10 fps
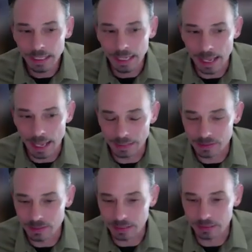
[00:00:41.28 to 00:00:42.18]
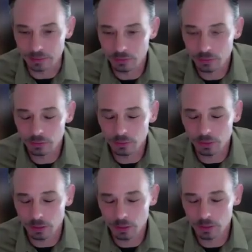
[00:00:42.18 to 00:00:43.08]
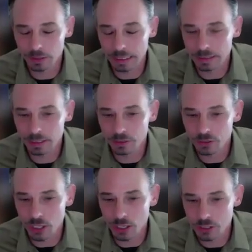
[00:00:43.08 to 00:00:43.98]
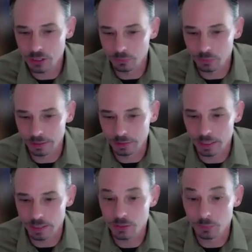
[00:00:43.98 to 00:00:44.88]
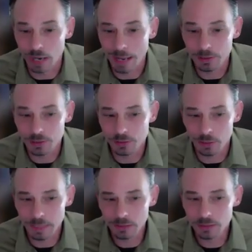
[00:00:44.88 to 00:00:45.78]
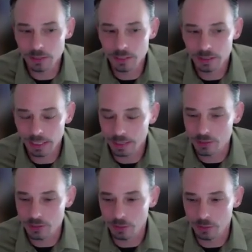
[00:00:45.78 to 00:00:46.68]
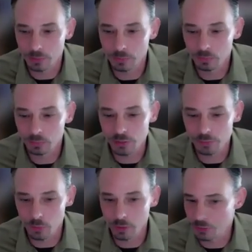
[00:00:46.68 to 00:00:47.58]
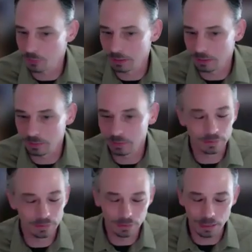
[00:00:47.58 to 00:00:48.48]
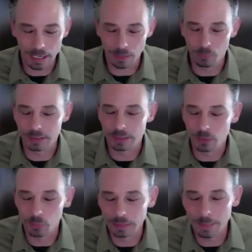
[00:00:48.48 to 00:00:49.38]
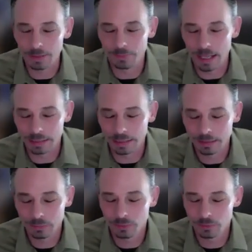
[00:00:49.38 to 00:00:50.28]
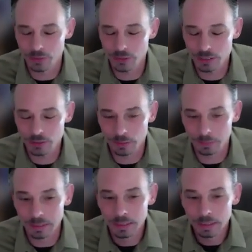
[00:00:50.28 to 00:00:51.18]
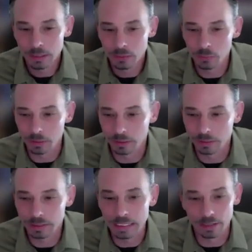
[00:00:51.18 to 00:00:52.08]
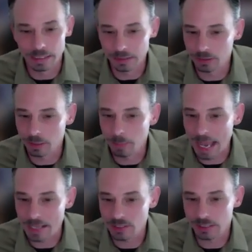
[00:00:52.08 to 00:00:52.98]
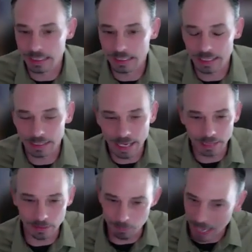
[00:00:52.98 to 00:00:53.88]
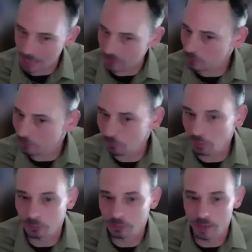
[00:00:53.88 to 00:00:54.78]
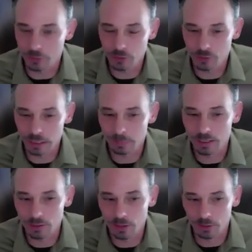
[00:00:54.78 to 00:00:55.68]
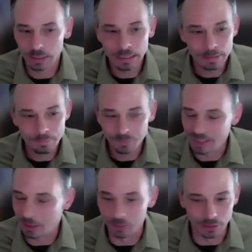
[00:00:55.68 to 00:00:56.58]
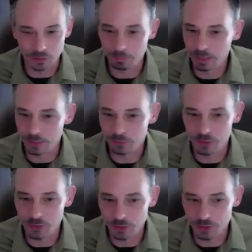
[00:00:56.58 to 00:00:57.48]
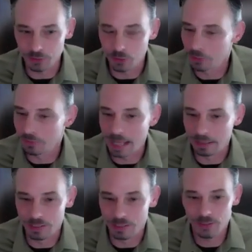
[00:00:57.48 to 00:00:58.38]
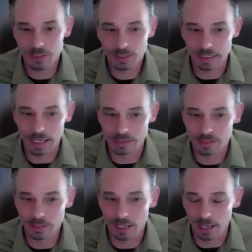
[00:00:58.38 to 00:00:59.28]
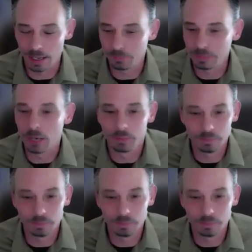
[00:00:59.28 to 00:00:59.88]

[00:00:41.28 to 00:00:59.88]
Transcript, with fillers: And it occurred in conjunction with uh, some rapid snowmelt. And so reservoirs with, uh, within the Willamette Valley River system were nearing their capacity and had to pass the flow downstream. And so, you know, there's a place, for instance, in Corvallis that uh, you know